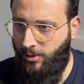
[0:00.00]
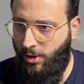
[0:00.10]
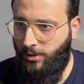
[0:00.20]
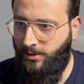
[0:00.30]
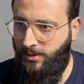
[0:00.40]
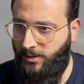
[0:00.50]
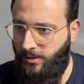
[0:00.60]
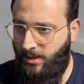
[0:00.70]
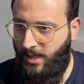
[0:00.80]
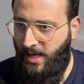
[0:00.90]
Dot
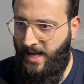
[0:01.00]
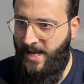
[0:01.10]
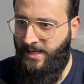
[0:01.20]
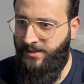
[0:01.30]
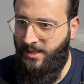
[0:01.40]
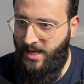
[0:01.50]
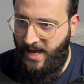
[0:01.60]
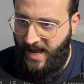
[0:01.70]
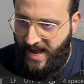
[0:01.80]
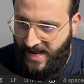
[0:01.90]
add
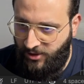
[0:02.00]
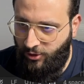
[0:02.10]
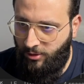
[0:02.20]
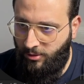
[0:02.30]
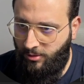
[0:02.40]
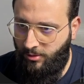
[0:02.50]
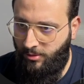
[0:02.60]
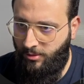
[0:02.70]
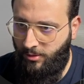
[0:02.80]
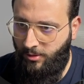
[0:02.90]
Azure
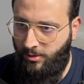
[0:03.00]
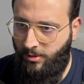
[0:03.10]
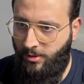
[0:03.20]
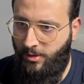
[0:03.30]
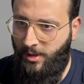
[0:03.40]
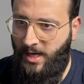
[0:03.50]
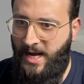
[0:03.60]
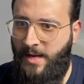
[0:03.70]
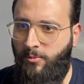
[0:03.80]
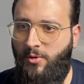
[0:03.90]

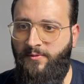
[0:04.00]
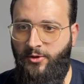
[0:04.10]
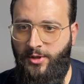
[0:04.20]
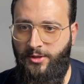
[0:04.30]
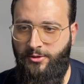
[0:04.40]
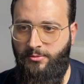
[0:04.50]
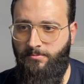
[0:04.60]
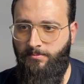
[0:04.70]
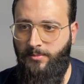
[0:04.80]
app configuration.